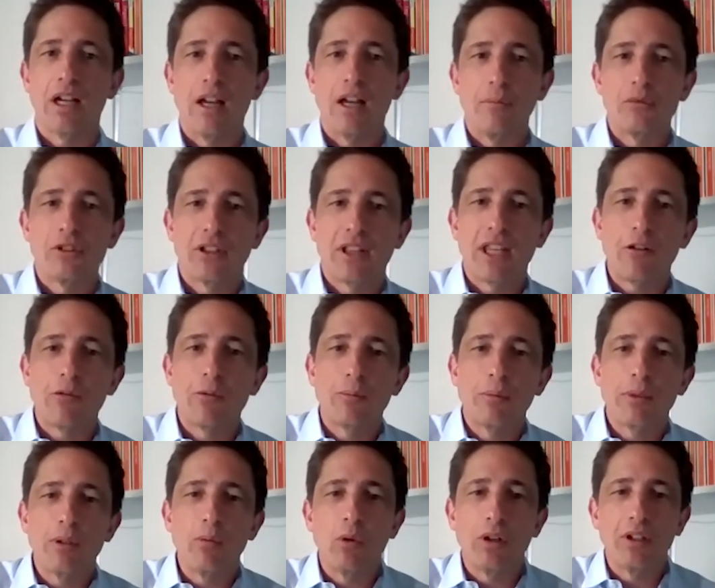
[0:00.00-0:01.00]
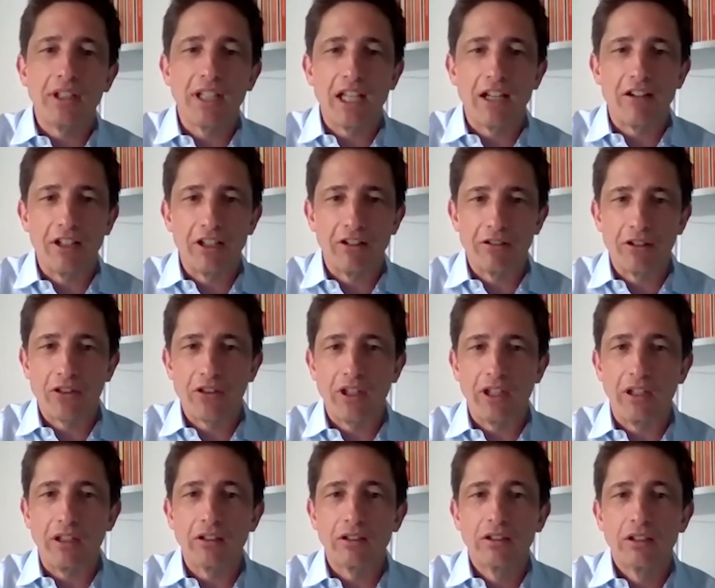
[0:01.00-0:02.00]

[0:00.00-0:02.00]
So that would be one area, I think.